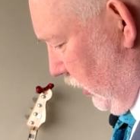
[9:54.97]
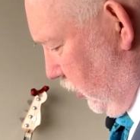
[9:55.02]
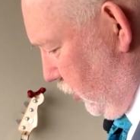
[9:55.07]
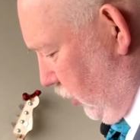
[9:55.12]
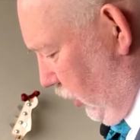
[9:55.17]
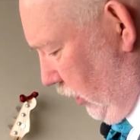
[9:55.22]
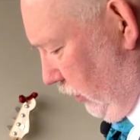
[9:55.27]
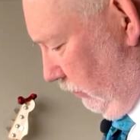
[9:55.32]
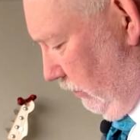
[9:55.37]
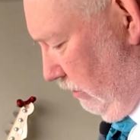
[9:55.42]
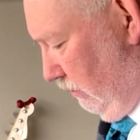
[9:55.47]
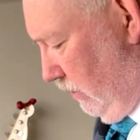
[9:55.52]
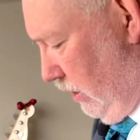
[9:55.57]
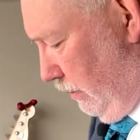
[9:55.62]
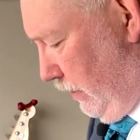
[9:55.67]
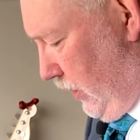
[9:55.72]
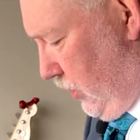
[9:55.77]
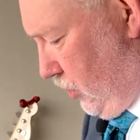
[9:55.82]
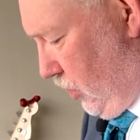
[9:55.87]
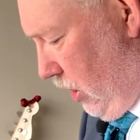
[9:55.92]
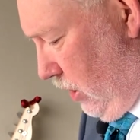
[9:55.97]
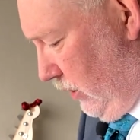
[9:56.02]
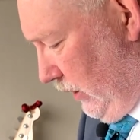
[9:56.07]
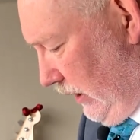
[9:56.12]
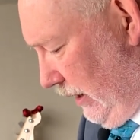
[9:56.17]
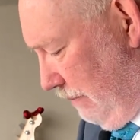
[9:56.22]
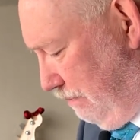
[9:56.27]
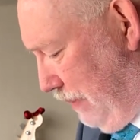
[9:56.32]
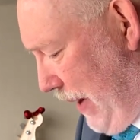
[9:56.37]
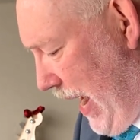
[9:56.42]
and children will be shown
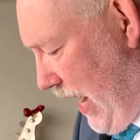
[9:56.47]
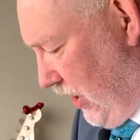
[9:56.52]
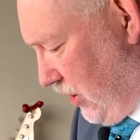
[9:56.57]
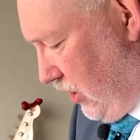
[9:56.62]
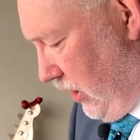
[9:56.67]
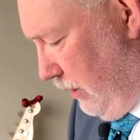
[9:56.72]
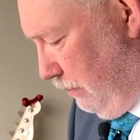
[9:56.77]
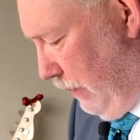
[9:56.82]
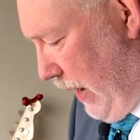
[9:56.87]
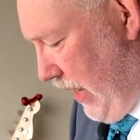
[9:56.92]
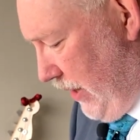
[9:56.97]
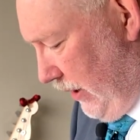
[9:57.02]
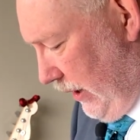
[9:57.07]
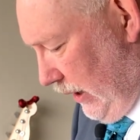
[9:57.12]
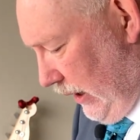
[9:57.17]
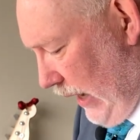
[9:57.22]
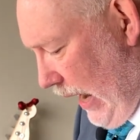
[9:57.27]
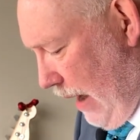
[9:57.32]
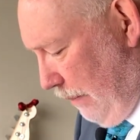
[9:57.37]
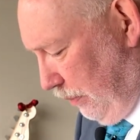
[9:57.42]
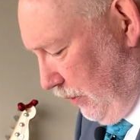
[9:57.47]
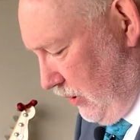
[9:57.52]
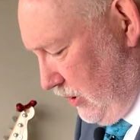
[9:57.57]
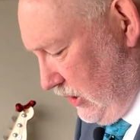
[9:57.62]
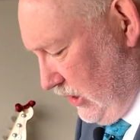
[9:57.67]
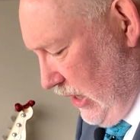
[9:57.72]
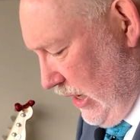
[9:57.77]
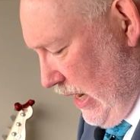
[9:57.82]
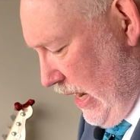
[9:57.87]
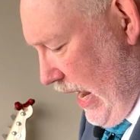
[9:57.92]
compassion by their
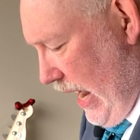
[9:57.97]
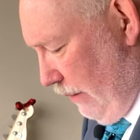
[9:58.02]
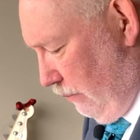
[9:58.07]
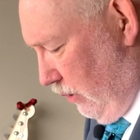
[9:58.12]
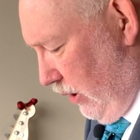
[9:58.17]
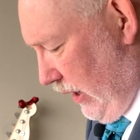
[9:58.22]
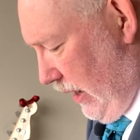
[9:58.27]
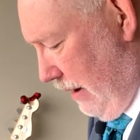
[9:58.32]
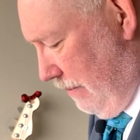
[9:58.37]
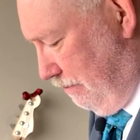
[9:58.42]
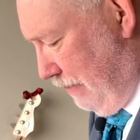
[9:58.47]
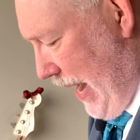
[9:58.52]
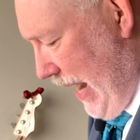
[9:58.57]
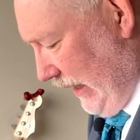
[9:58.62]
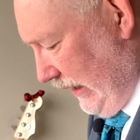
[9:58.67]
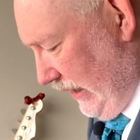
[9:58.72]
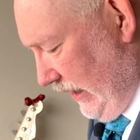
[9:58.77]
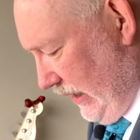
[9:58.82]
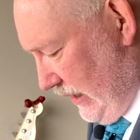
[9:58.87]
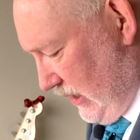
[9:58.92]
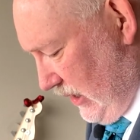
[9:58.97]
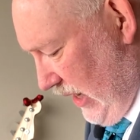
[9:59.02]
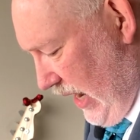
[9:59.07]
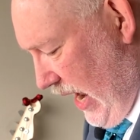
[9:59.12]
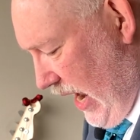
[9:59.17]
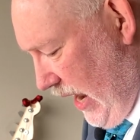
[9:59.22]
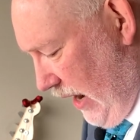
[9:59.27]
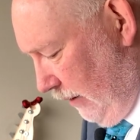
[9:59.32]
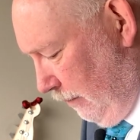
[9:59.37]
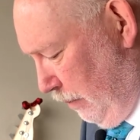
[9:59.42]
captors and will come back to this
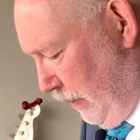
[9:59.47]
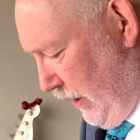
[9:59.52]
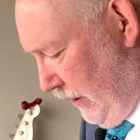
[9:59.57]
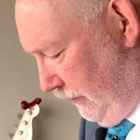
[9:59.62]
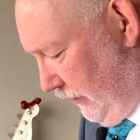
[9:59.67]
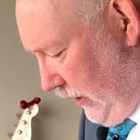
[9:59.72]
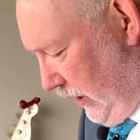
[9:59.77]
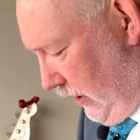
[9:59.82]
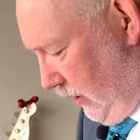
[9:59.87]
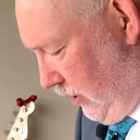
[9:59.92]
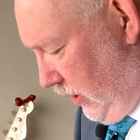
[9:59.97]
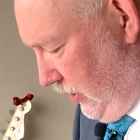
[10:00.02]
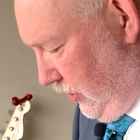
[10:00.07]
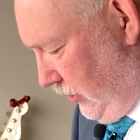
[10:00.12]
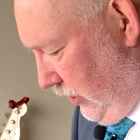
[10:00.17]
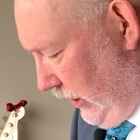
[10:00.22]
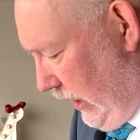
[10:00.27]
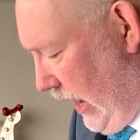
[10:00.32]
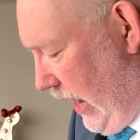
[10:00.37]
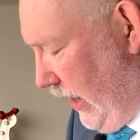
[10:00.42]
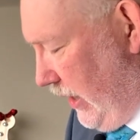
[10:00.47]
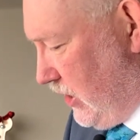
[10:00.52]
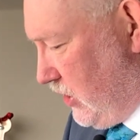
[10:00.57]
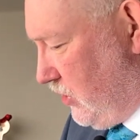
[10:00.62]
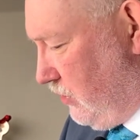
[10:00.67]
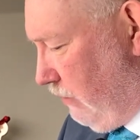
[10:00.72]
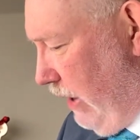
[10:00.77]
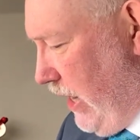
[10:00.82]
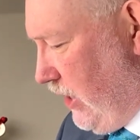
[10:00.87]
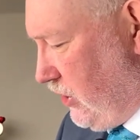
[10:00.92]
land. For the Lord your God is
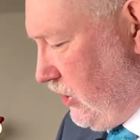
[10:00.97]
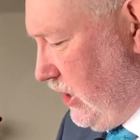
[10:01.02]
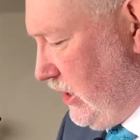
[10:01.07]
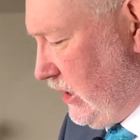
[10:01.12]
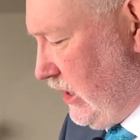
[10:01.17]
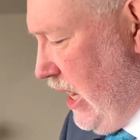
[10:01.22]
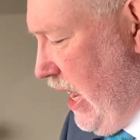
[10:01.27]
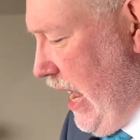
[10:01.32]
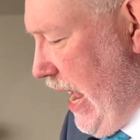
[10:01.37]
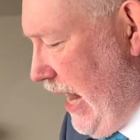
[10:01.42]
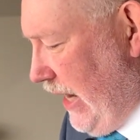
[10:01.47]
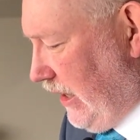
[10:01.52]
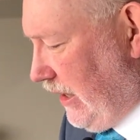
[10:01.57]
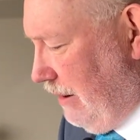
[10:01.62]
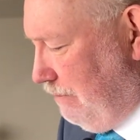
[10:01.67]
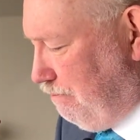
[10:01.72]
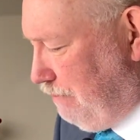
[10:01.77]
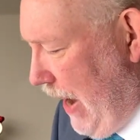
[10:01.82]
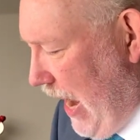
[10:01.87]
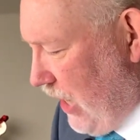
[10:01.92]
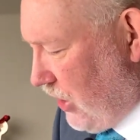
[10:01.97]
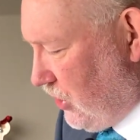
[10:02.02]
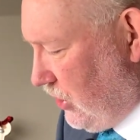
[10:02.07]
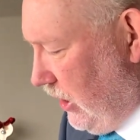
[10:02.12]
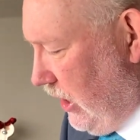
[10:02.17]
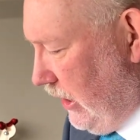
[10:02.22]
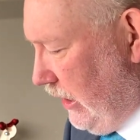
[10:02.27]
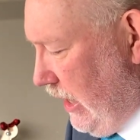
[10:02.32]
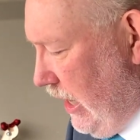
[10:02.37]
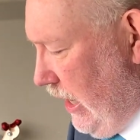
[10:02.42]
gracious and
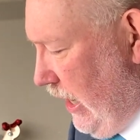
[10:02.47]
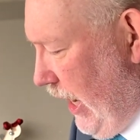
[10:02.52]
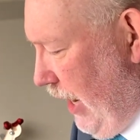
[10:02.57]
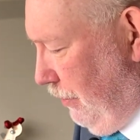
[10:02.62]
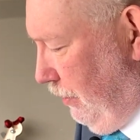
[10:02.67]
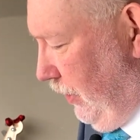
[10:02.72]
compassionate. He